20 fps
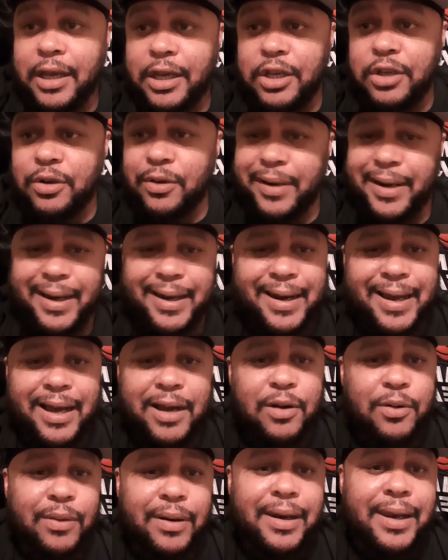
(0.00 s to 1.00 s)
you know, they're not
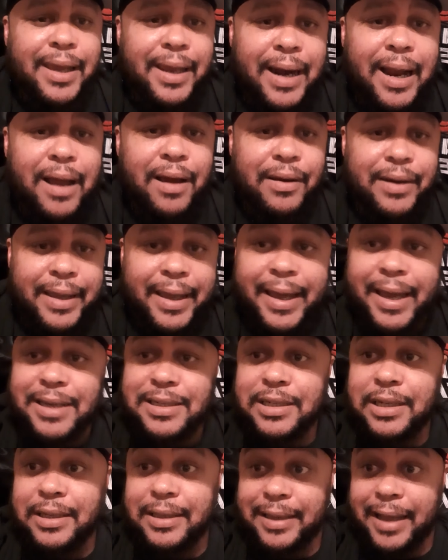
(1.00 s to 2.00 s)
going to lay down. They
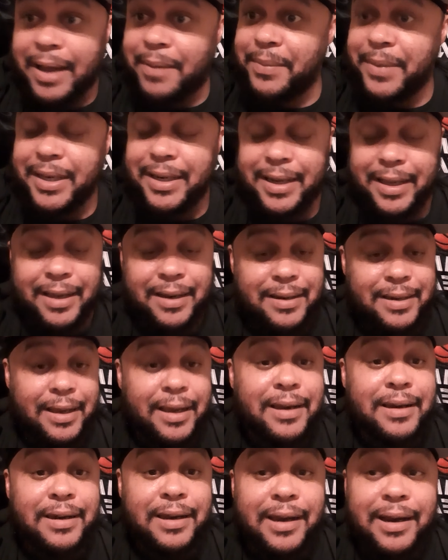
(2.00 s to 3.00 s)
actually, I mean, they
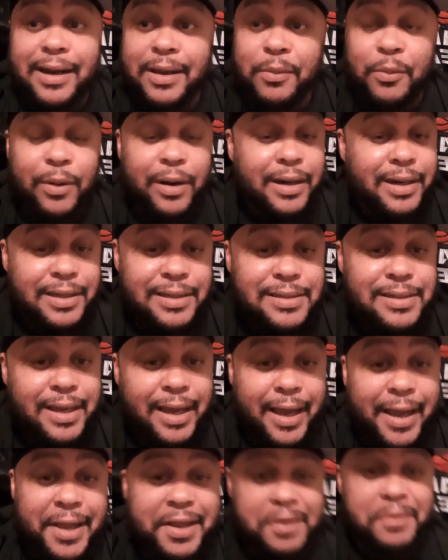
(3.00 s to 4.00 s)
nearly won this
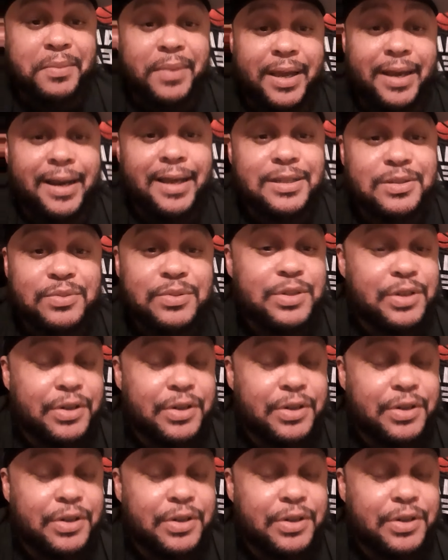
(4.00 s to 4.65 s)
game, man. That's what's